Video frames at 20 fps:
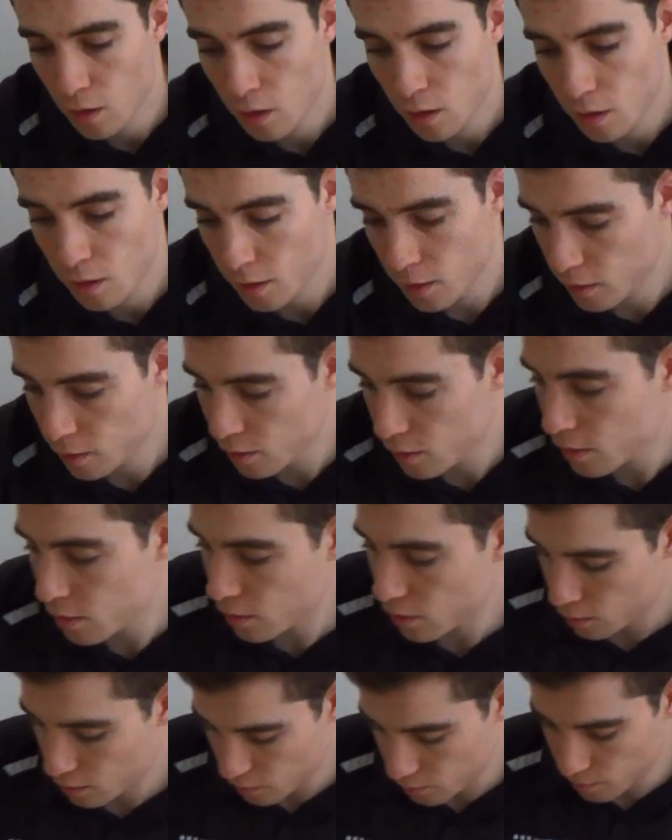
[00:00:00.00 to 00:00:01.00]

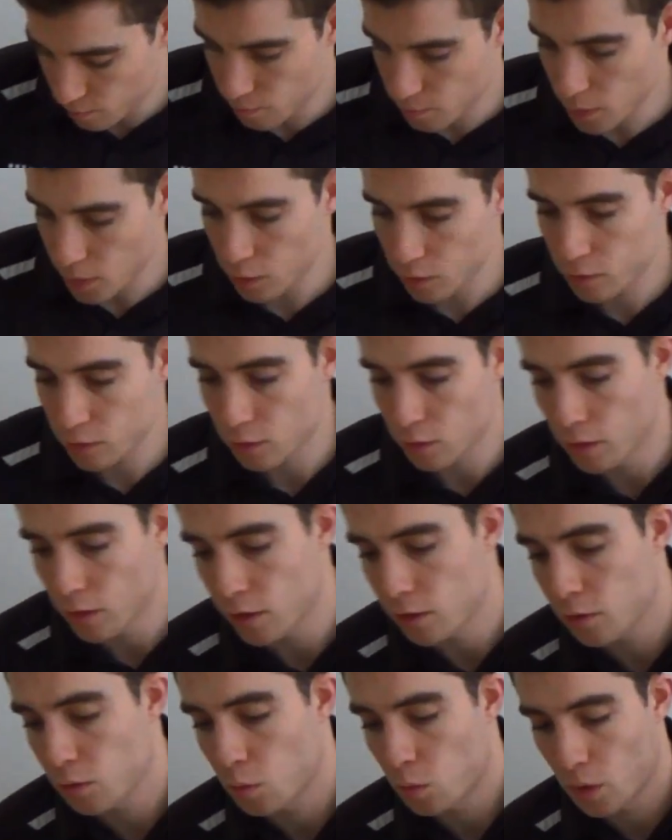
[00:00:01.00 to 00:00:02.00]
that's most on
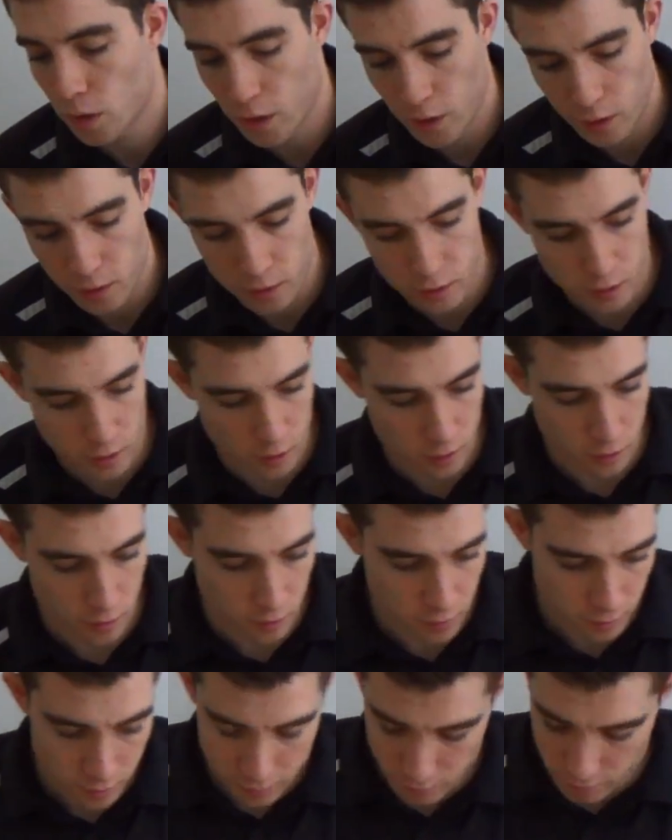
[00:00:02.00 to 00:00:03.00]
its way to